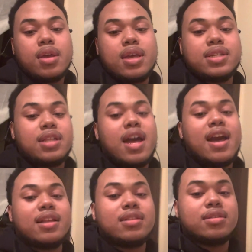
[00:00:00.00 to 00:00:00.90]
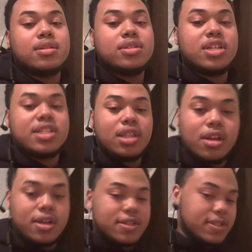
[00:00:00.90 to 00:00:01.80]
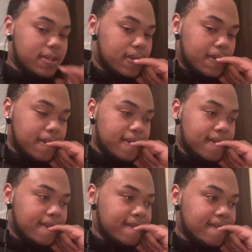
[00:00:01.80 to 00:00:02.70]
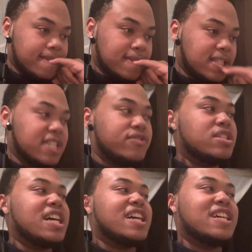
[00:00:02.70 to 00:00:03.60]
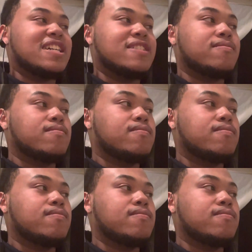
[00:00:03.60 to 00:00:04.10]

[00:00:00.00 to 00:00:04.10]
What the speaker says: it's not just looks. If you had